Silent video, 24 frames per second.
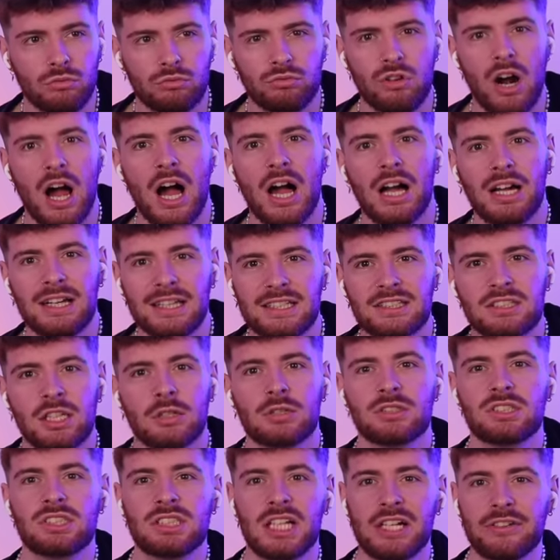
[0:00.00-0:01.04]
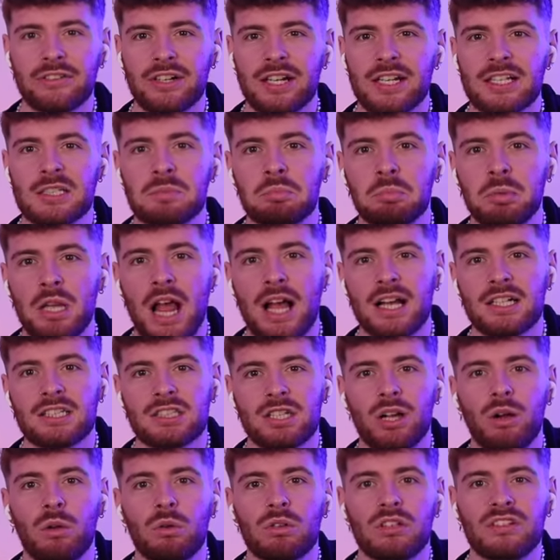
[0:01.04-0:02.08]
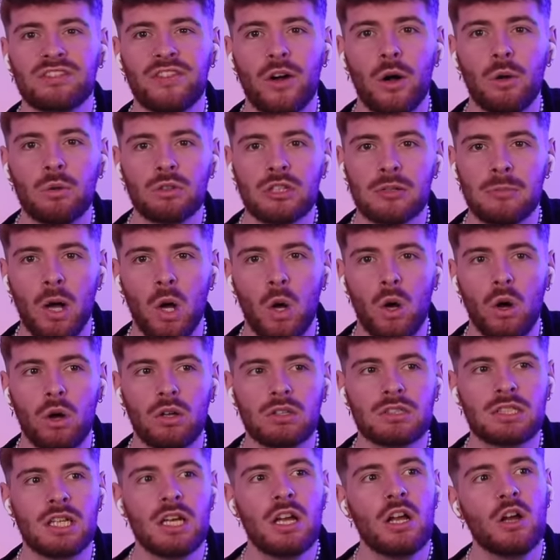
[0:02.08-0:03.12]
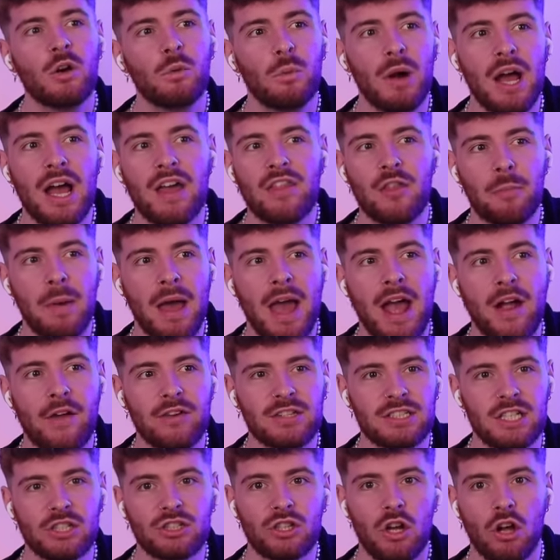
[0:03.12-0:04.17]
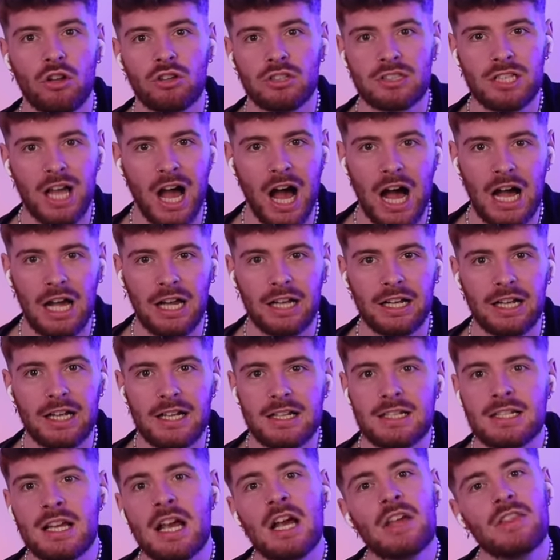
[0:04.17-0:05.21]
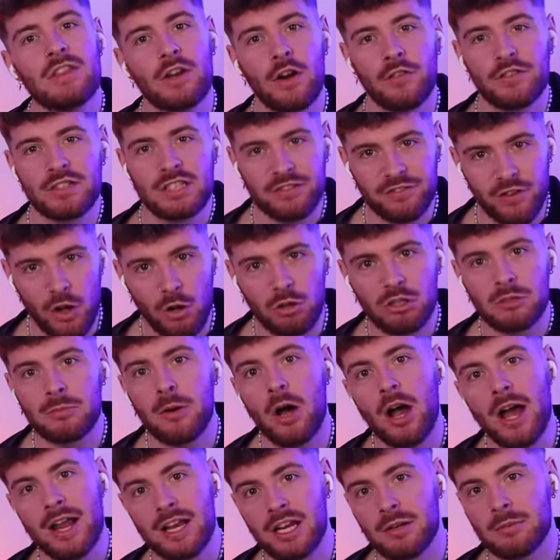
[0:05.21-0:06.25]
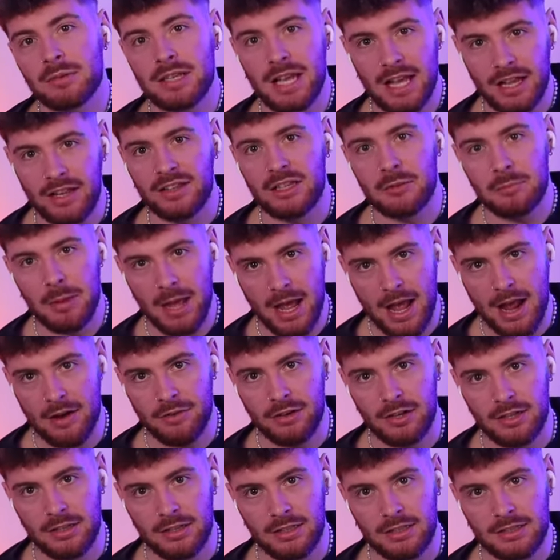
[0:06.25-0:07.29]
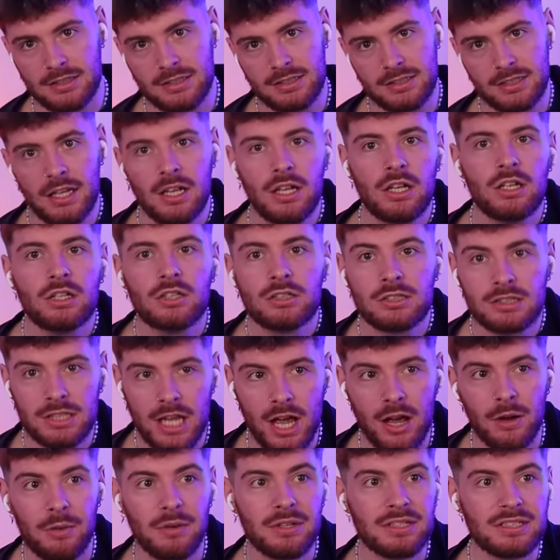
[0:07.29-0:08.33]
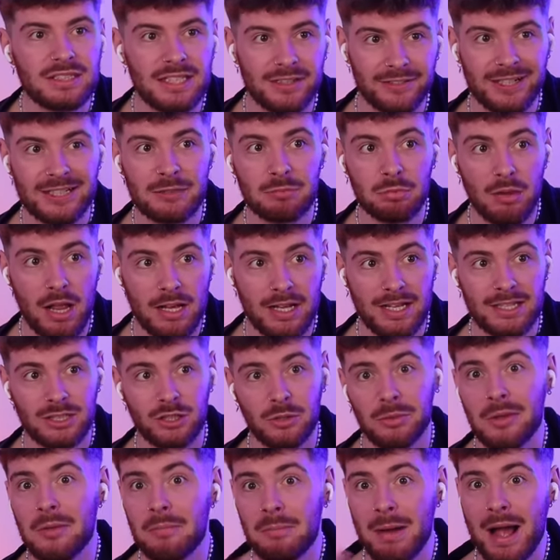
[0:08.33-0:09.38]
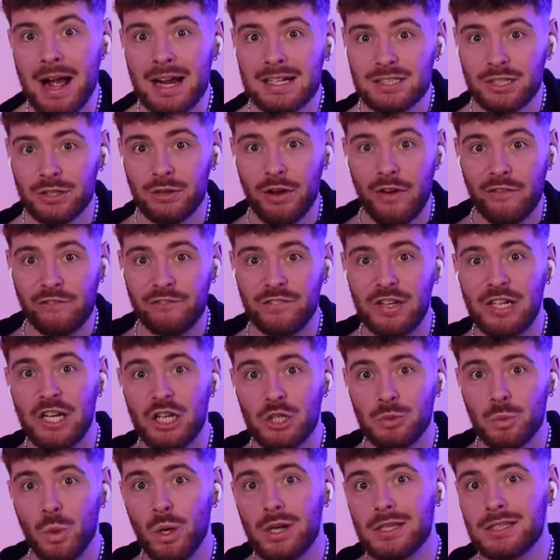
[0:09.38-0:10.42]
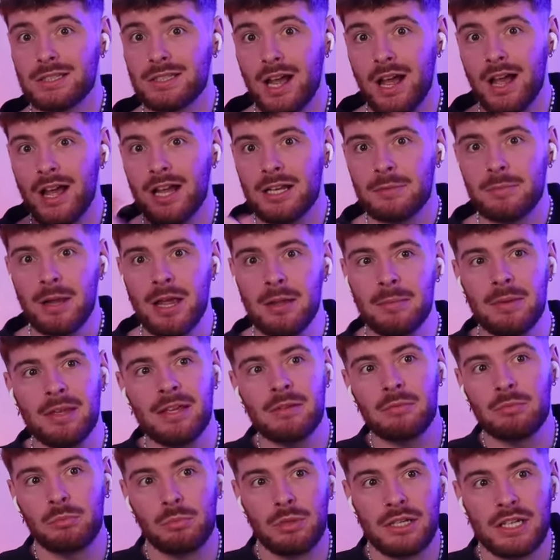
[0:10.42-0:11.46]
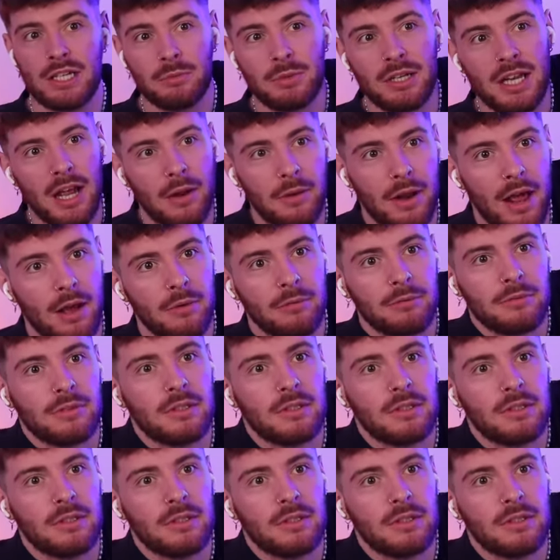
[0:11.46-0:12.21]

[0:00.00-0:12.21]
Right, so Sirius Black told Voldemort where the parents had gone to hide. Then, obviously, Voldemort ended up killing the parents. So Sirius Black is coming back to finish what he started, maybe? We don't know.